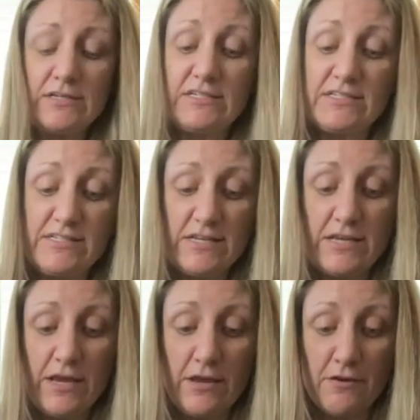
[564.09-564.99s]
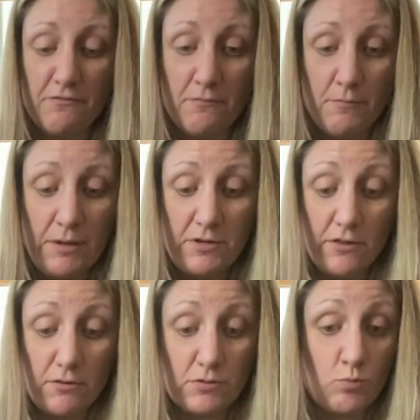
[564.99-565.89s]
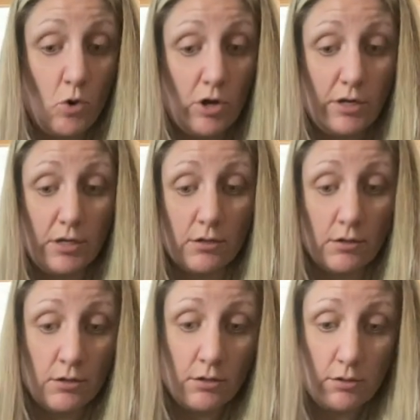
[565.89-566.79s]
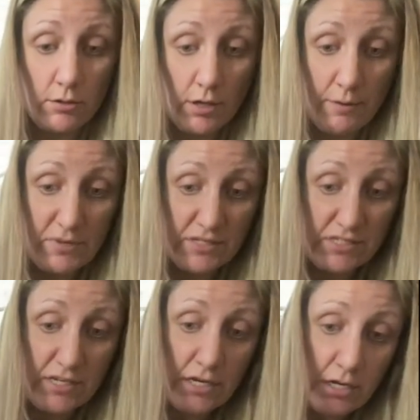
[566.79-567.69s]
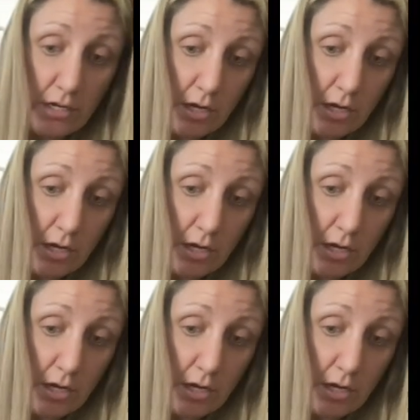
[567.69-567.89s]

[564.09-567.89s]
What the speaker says: to see if maybe there was one and I missed it